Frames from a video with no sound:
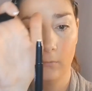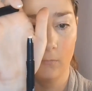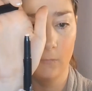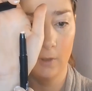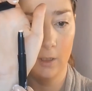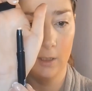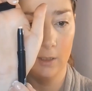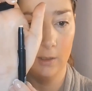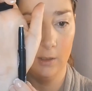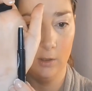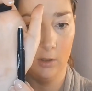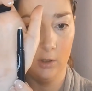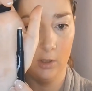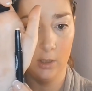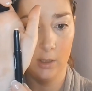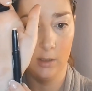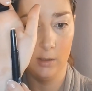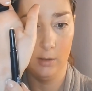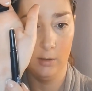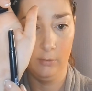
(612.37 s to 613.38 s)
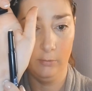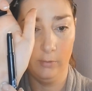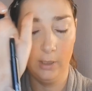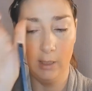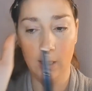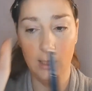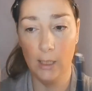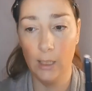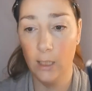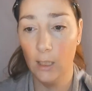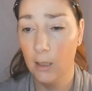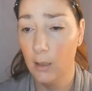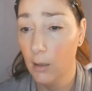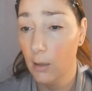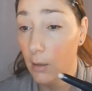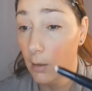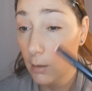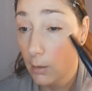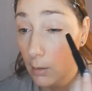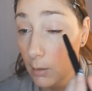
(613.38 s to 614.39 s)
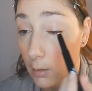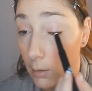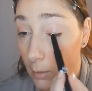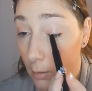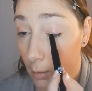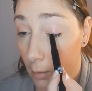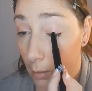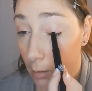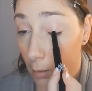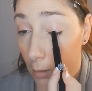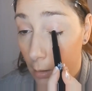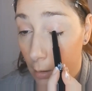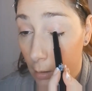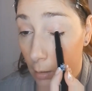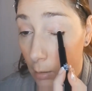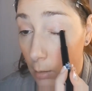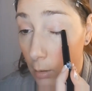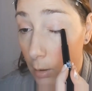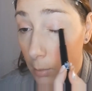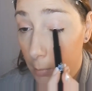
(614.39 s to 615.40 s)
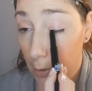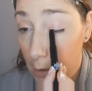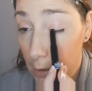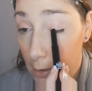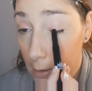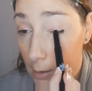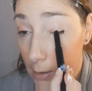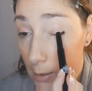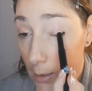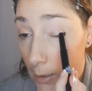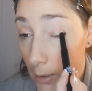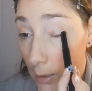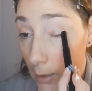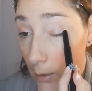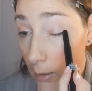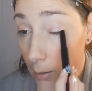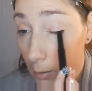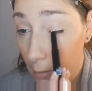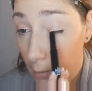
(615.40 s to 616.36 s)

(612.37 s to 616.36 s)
And it's just a really creamy stick